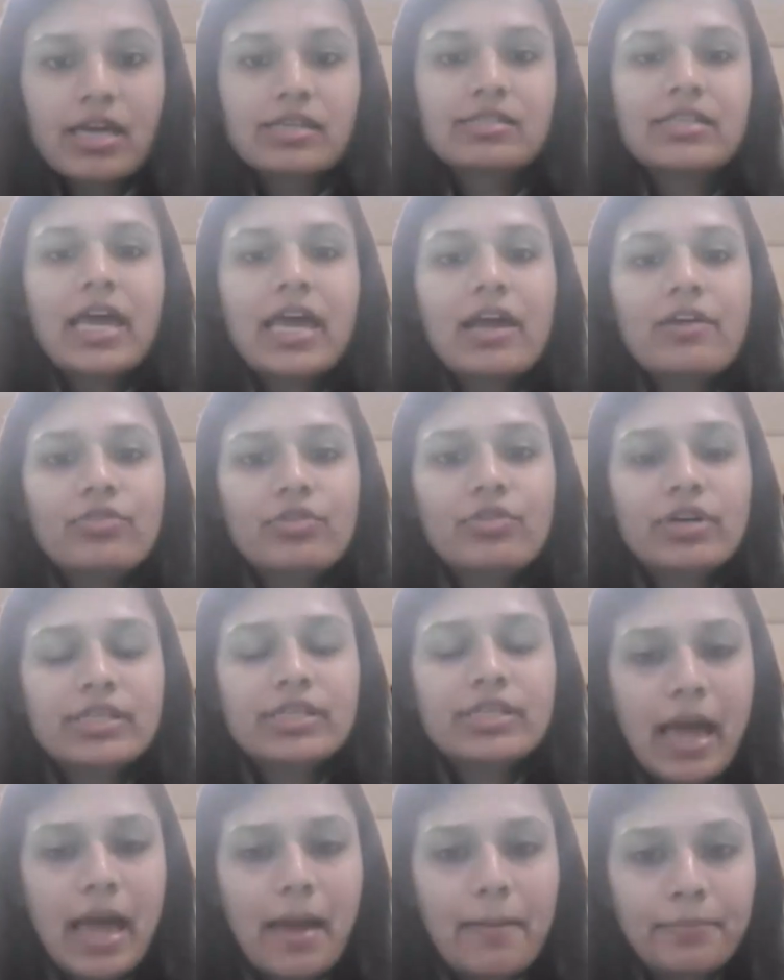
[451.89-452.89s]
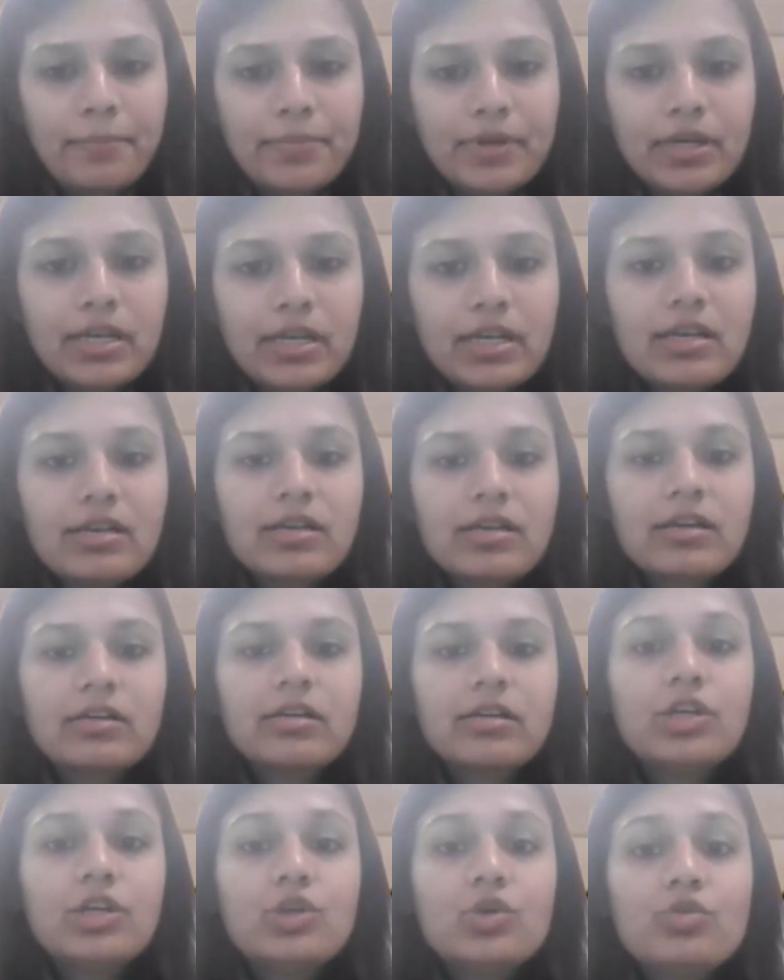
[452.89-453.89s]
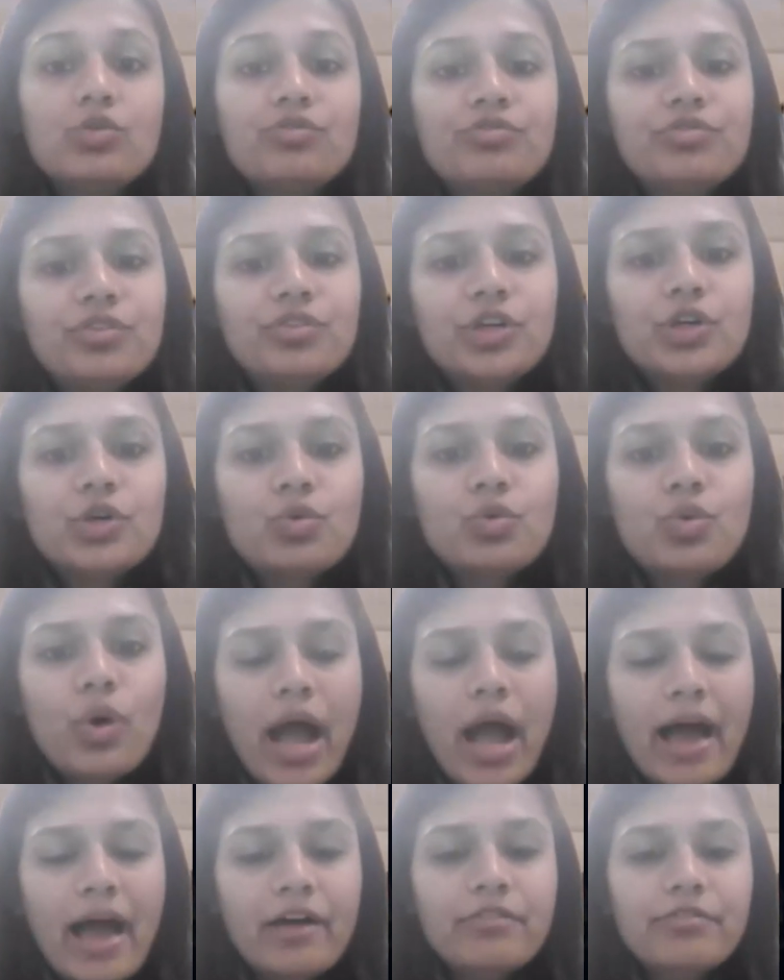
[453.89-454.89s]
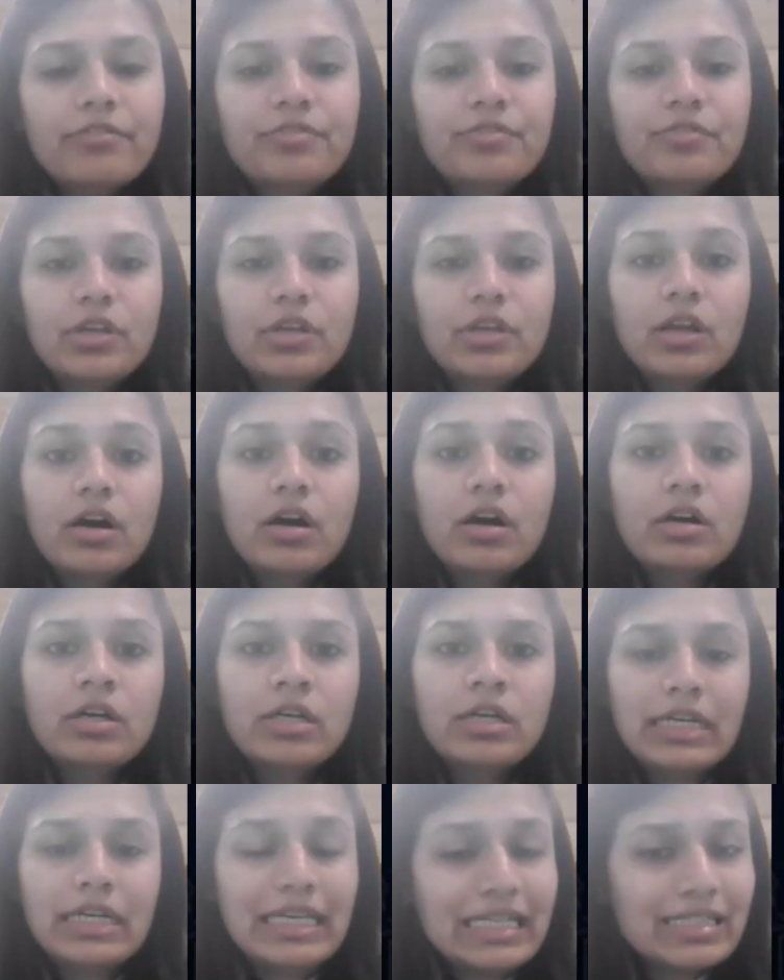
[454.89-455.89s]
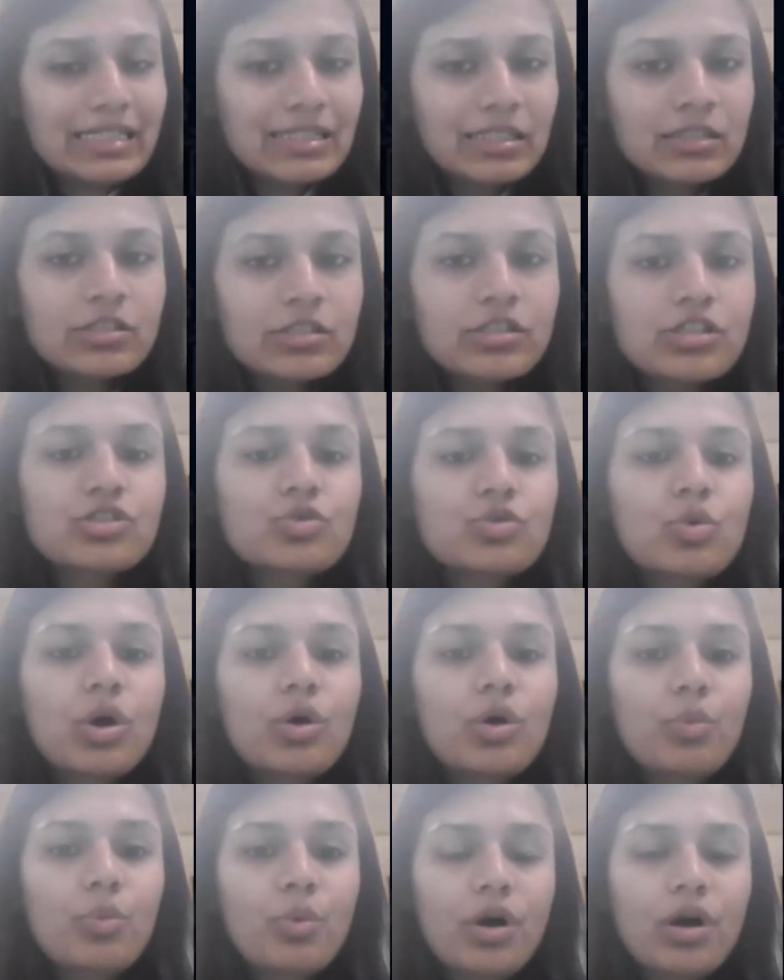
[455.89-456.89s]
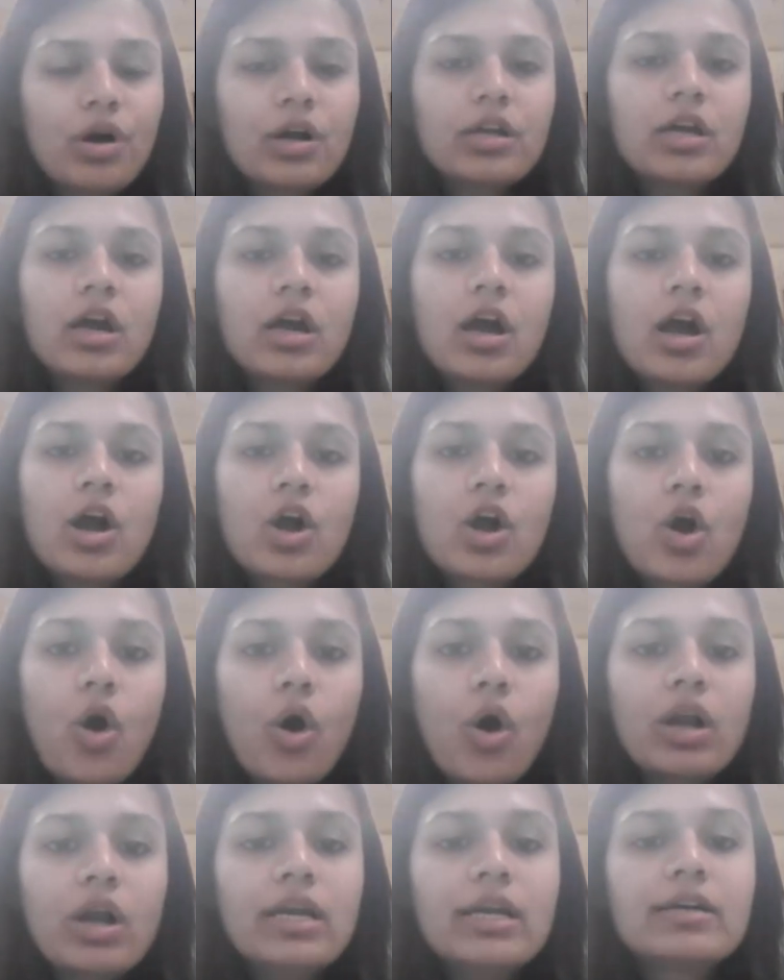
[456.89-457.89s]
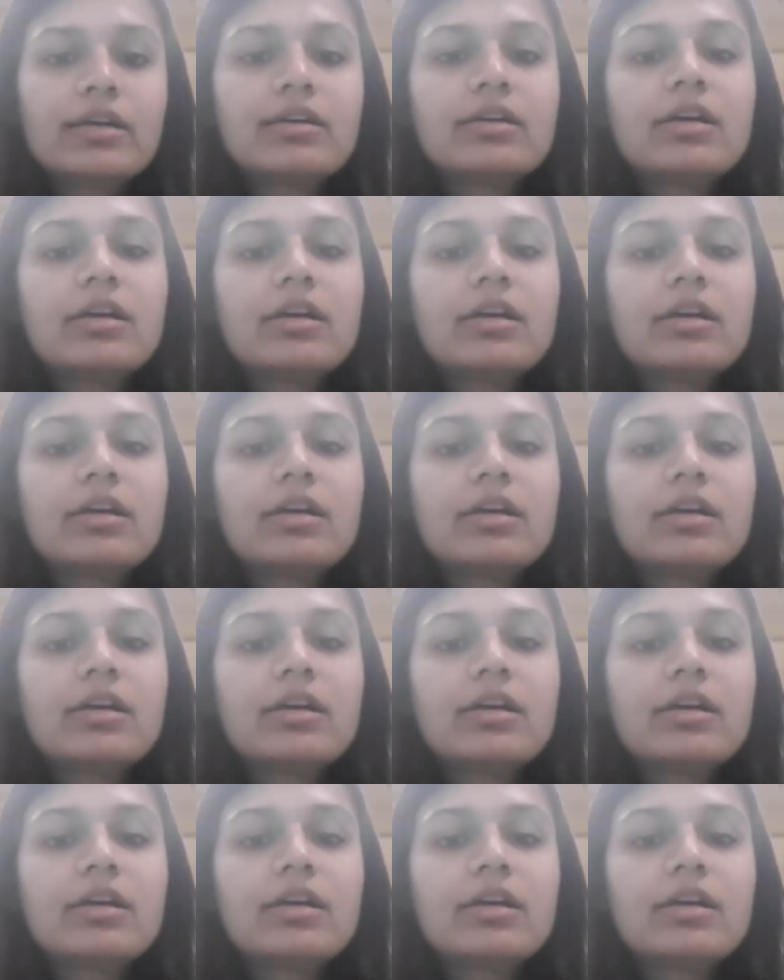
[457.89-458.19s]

Say, for example, you have listened to a word called